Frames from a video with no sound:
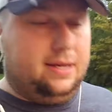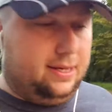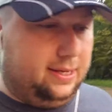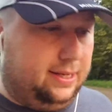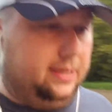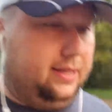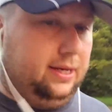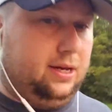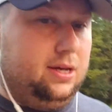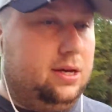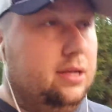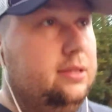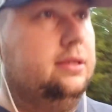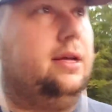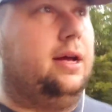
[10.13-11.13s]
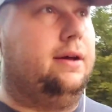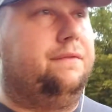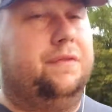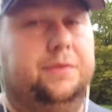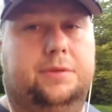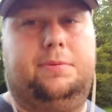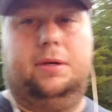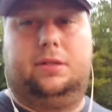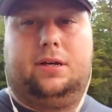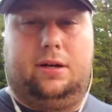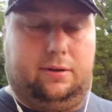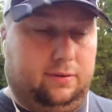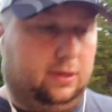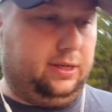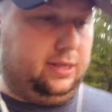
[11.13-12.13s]
Hey, Dan from
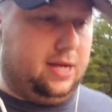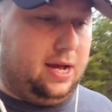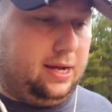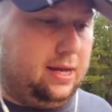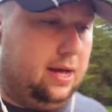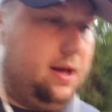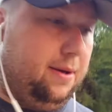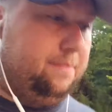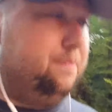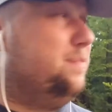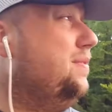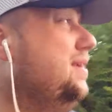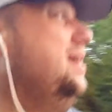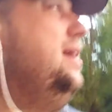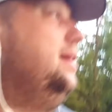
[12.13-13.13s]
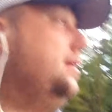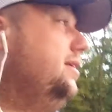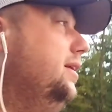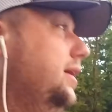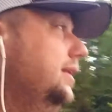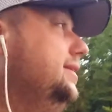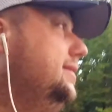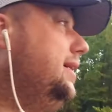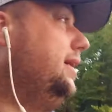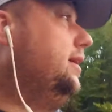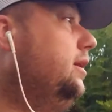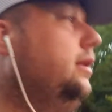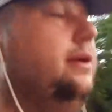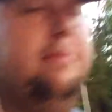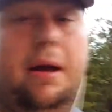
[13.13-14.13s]
SpareTireRunning.com. Today is
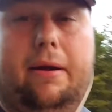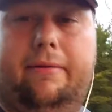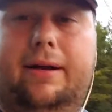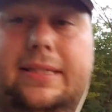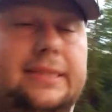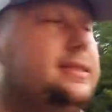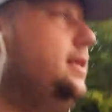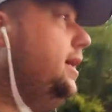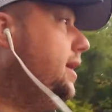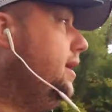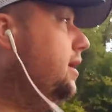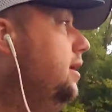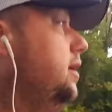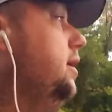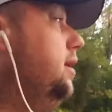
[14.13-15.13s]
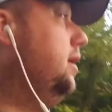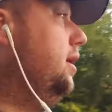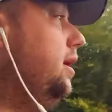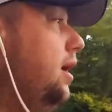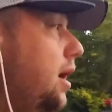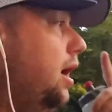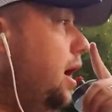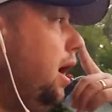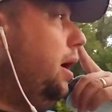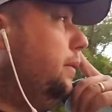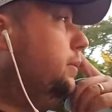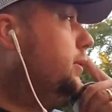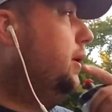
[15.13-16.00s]
technically my rest day, um,